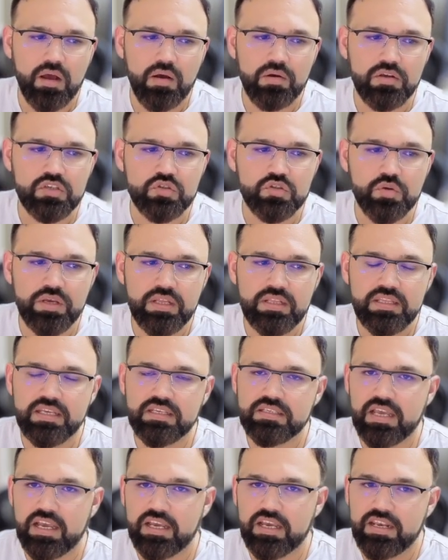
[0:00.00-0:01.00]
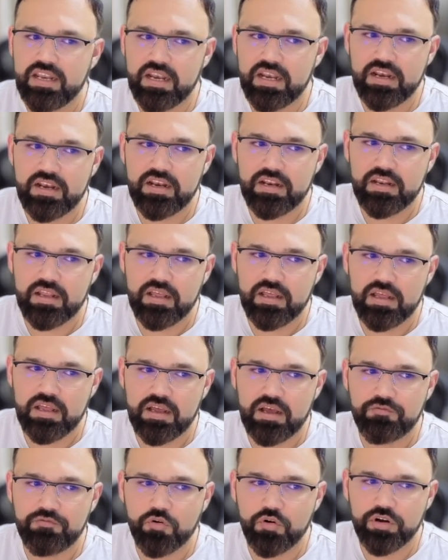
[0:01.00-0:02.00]
So in this, I created
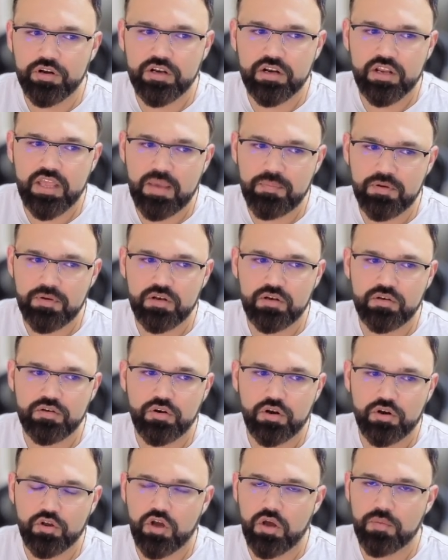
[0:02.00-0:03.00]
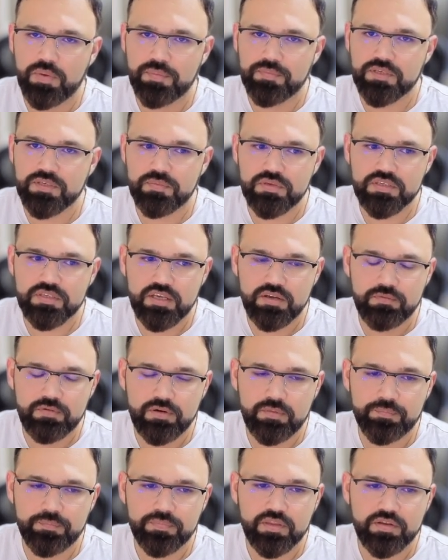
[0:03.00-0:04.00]
a folder, capital.com MCP
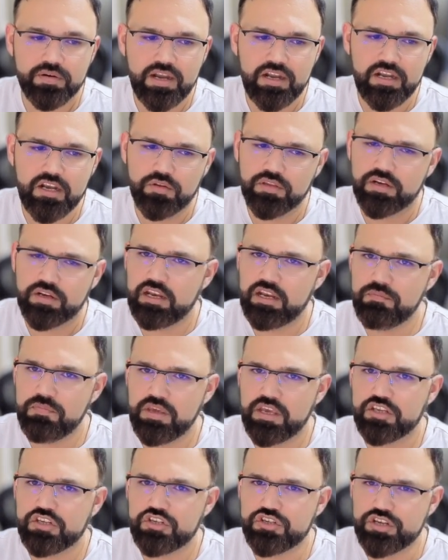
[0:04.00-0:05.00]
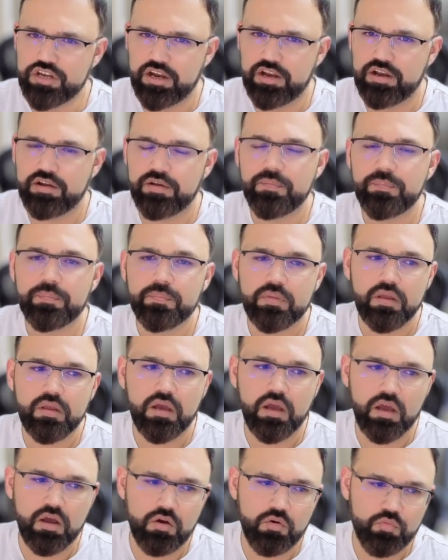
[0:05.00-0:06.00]
server. Right now, the README is shared,
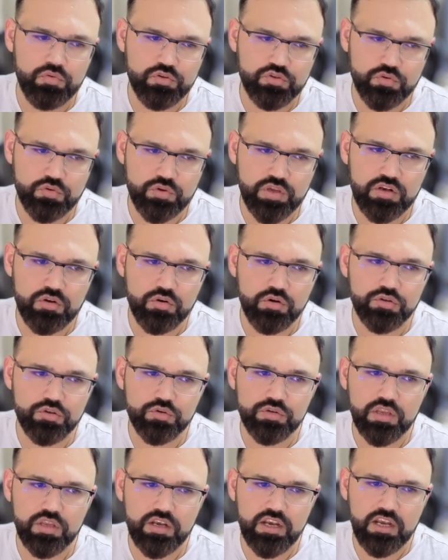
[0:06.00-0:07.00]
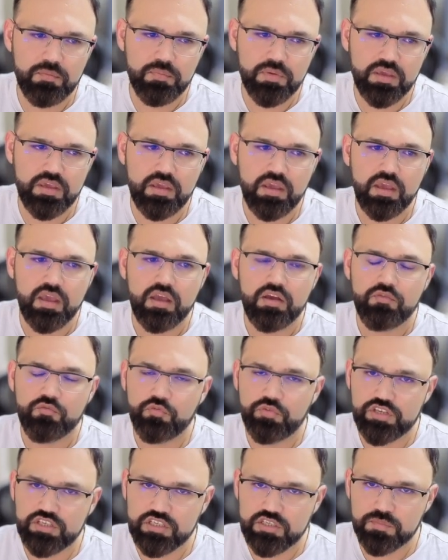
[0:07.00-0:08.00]
so you can go through the README,
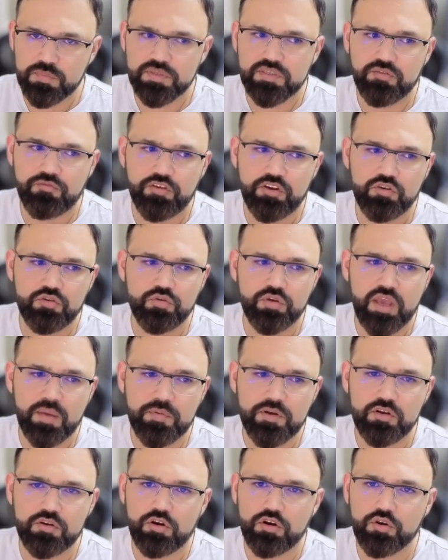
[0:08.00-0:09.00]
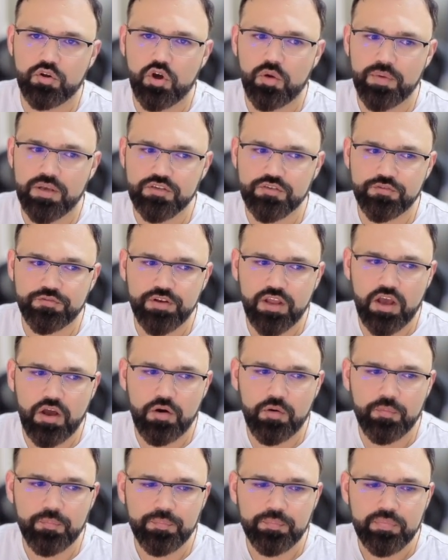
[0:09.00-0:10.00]
which is specific to capital.com as of
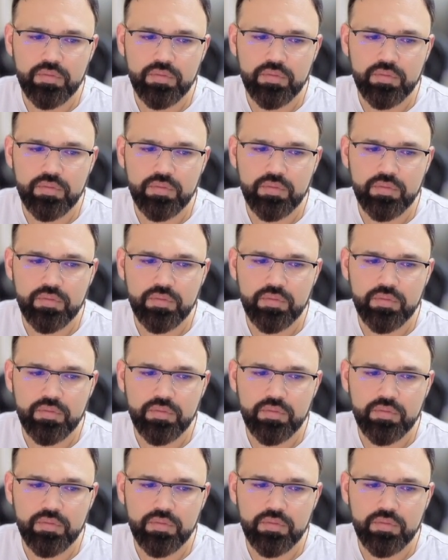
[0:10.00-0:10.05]
now.